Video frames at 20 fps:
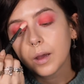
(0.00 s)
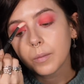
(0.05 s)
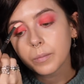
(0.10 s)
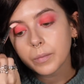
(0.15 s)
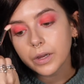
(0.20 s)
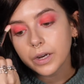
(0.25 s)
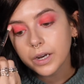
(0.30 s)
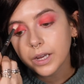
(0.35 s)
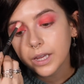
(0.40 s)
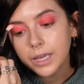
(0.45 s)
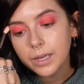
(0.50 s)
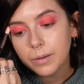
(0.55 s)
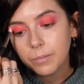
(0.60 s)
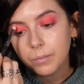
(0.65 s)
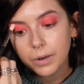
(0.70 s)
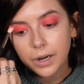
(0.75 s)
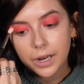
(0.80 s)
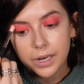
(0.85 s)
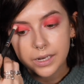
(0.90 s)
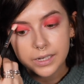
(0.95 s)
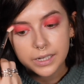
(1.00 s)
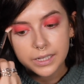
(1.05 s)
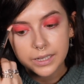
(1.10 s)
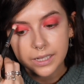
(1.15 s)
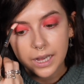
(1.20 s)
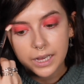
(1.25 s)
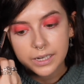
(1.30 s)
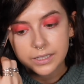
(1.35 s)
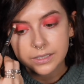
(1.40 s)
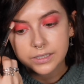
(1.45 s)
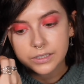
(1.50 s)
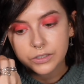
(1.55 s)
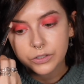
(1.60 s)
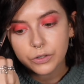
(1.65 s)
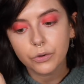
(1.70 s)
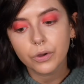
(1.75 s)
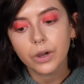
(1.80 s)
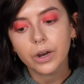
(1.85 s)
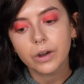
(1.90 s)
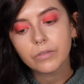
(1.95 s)
I'm going to keep blending that until
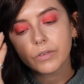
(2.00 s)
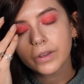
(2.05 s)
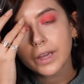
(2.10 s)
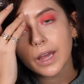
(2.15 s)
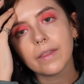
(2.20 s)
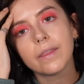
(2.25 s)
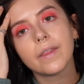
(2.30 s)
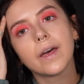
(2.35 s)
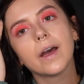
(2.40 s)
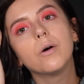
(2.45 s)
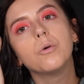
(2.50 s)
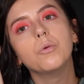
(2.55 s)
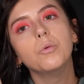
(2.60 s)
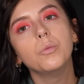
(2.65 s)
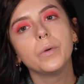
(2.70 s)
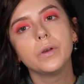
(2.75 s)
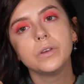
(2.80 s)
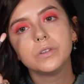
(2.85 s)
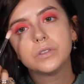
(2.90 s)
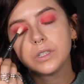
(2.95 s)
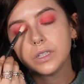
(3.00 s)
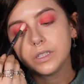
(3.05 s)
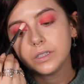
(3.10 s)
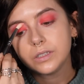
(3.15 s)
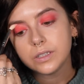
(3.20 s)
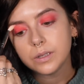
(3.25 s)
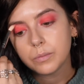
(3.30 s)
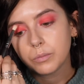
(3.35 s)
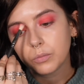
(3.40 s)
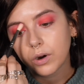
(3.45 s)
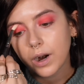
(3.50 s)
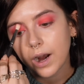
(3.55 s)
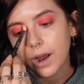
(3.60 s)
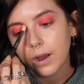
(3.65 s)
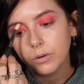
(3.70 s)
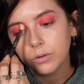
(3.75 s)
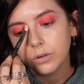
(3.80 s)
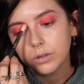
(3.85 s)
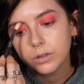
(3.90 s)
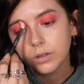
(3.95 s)
you kind of get that almost into the
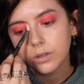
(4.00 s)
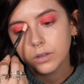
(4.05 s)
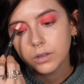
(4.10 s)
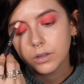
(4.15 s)
brow.